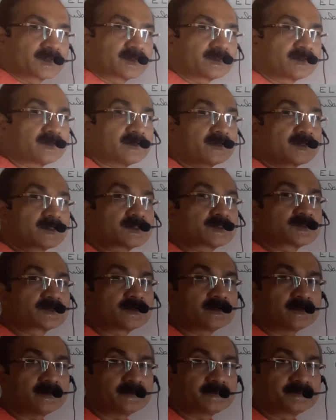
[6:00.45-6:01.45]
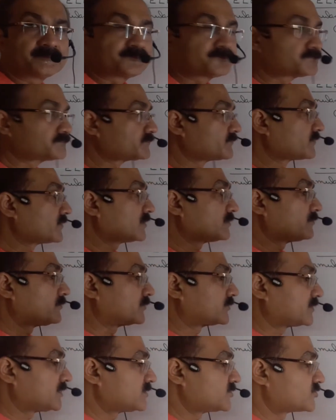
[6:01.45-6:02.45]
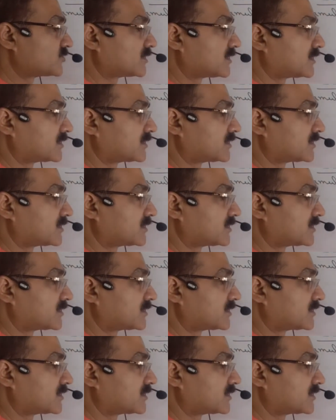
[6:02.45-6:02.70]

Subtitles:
there is no potential